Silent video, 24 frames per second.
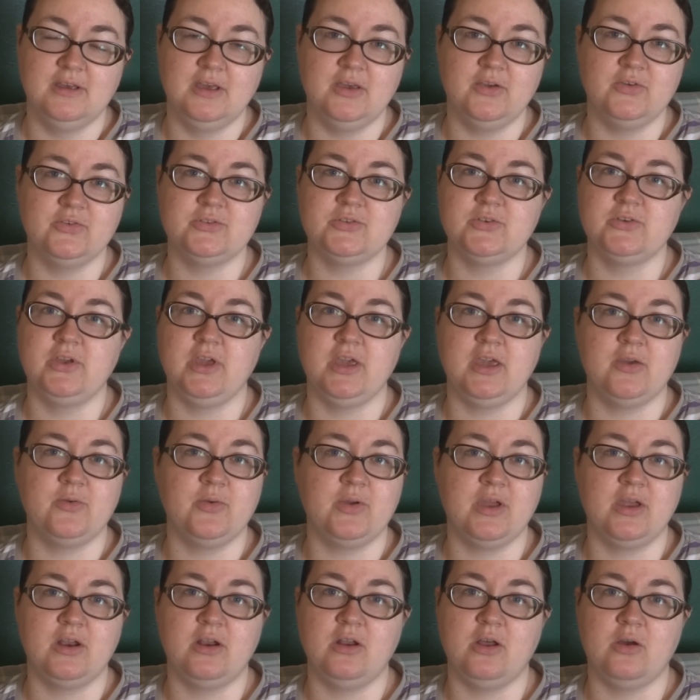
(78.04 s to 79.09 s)
It was okay, we
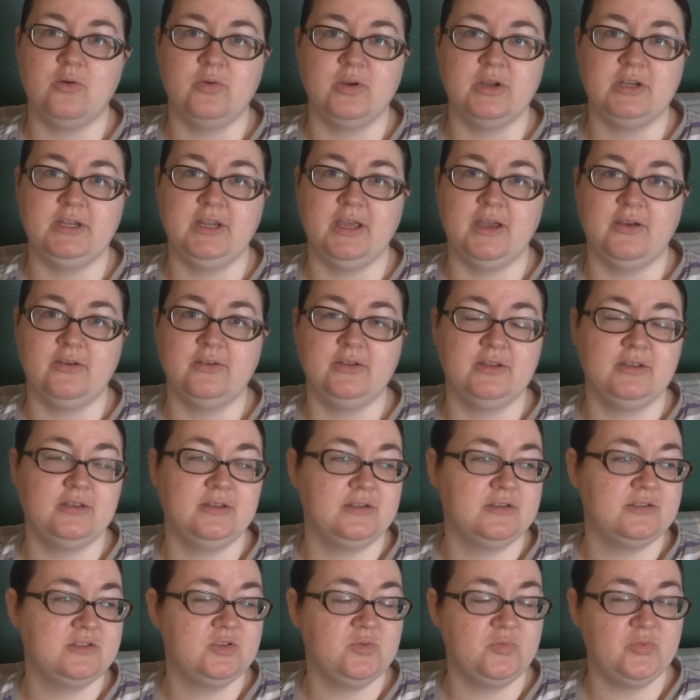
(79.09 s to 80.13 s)
got it all worked out.
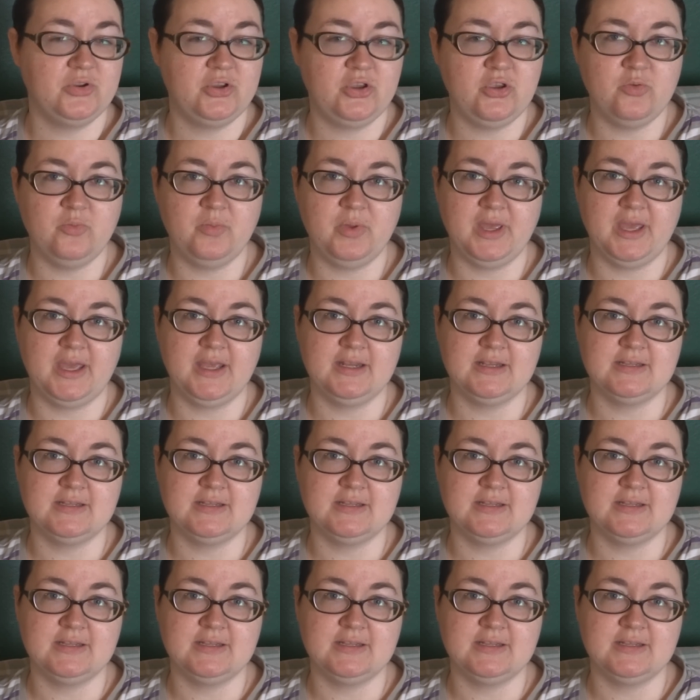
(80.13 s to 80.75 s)
Super cute bed.